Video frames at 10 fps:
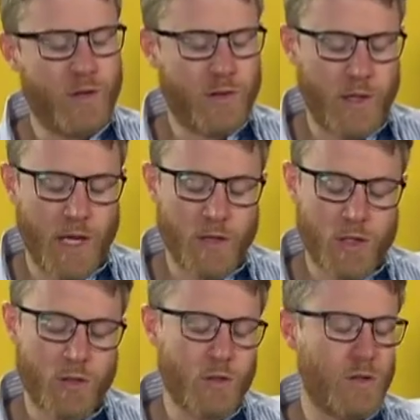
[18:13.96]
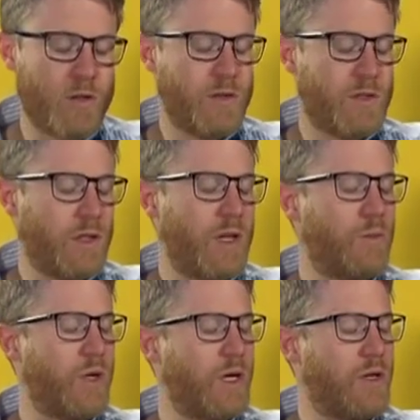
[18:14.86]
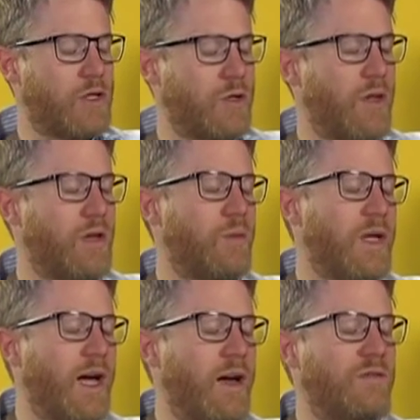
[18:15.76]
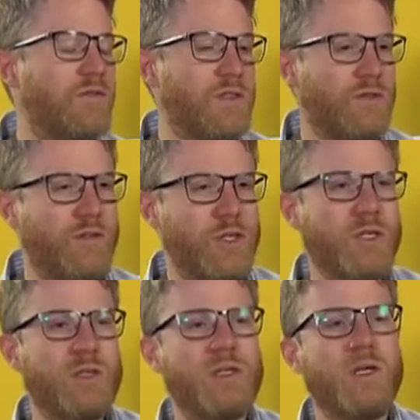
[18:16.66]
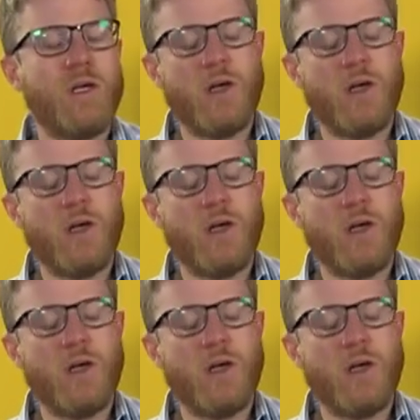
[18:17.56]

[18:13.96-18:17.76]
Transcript: So that we can ensure that we have sufficient